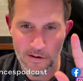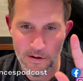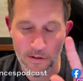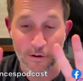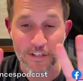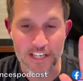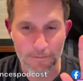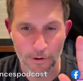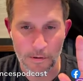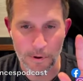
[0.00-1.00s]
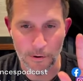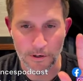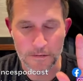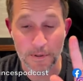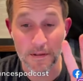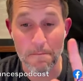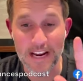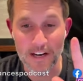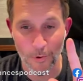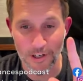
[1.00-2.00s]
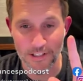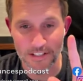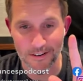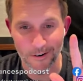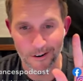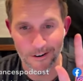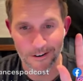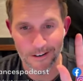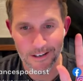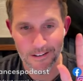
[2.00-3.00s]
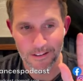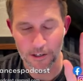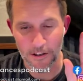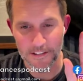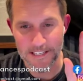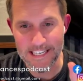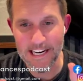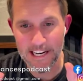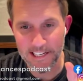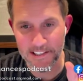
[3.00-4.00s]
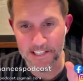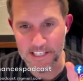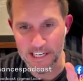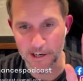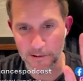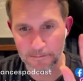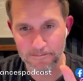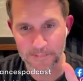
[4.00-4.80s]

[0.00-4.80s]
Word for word: Eh, there are several components, but the main ones are they call it the DA and the DO,